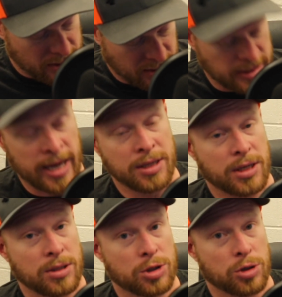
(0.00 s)
scent
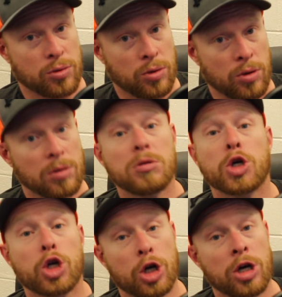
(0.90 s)
control
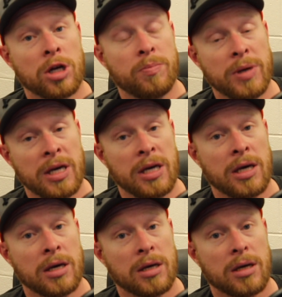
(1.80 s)
could
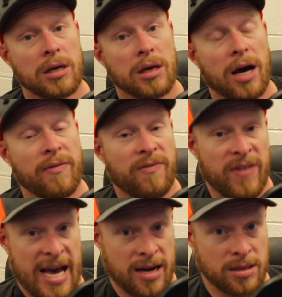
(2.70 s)
be a
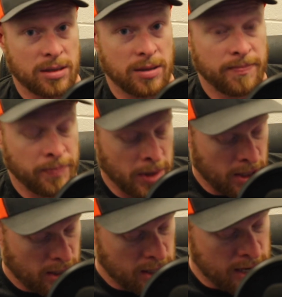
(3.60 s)
factor.
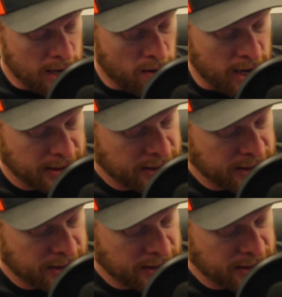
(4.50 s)
Now, I